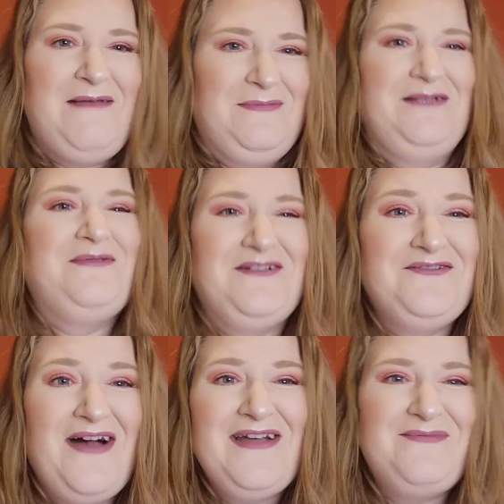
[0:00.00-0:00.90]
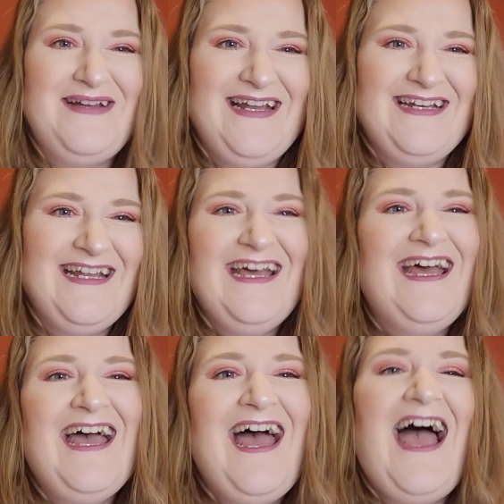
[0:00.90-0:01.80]
subscribing
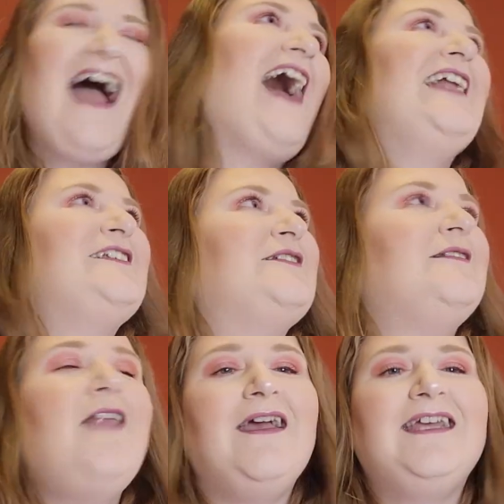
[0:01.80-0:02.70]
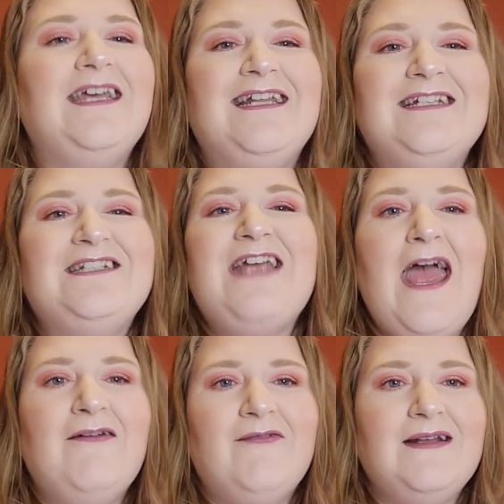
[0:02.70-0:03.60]
and liking and
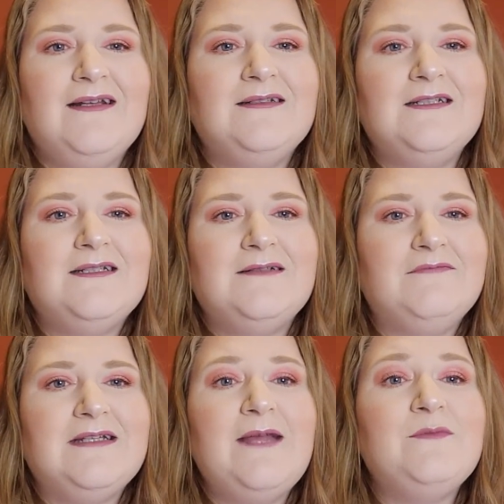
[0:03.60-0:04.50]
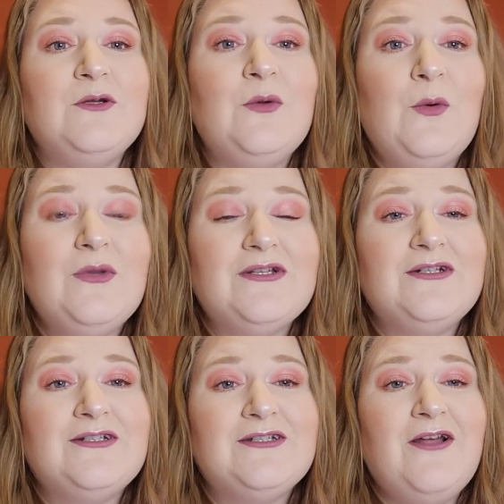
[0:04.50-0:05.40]
sharing, and just keep doing all the
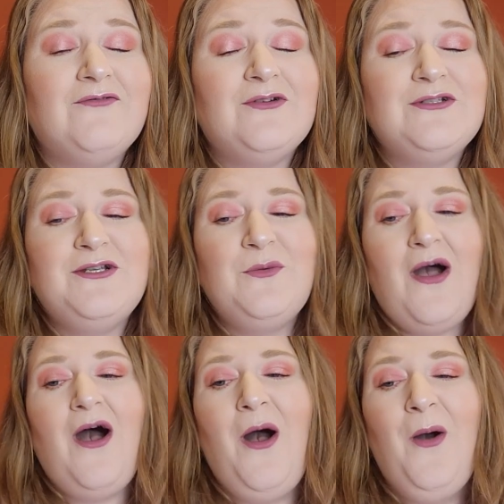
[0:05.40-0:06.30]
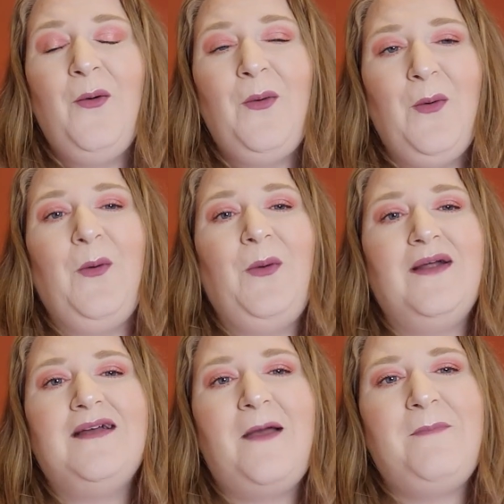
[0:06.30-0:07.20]
good stuff, because you are all
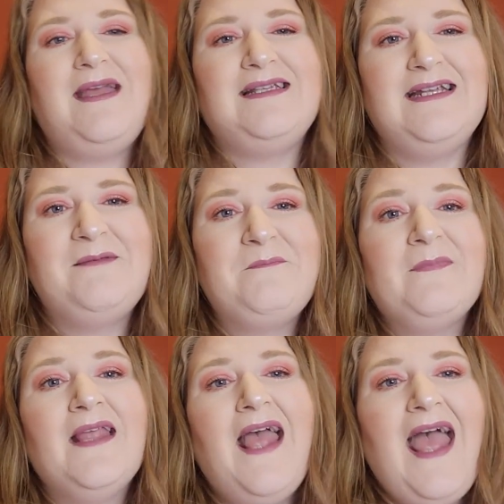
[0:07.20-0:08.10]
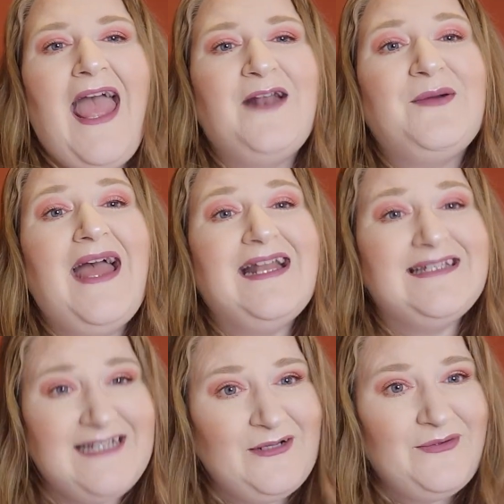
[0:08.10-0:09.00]
amazing. Anyway,
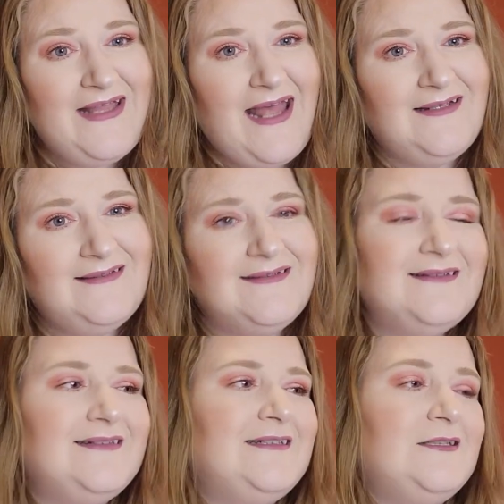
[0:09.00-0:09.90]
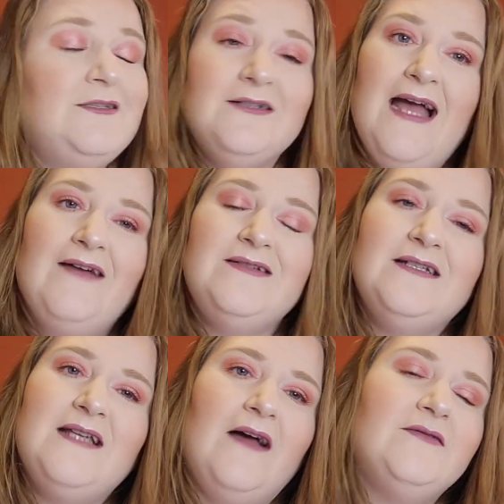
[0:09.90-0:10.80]
until then, look after
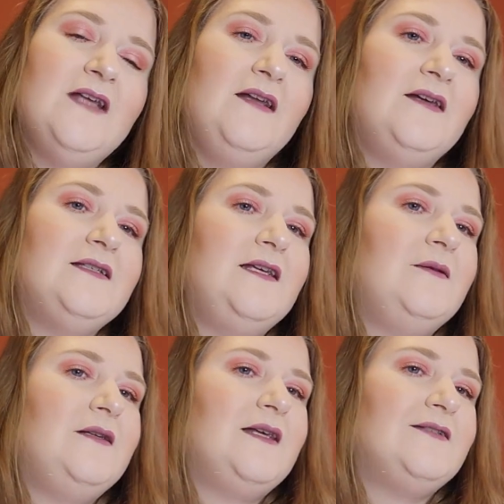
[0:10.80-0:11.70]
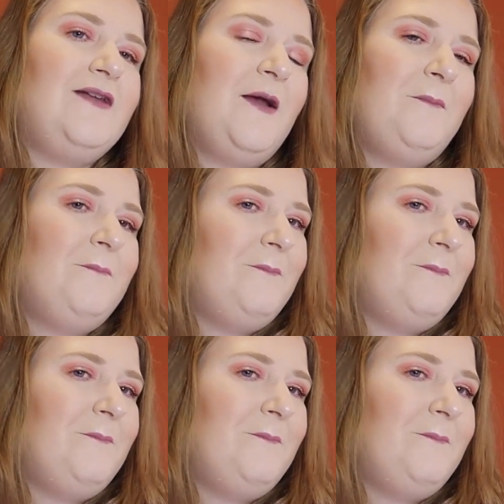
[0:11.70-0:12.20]
yourselves, and I'll see you in the next video.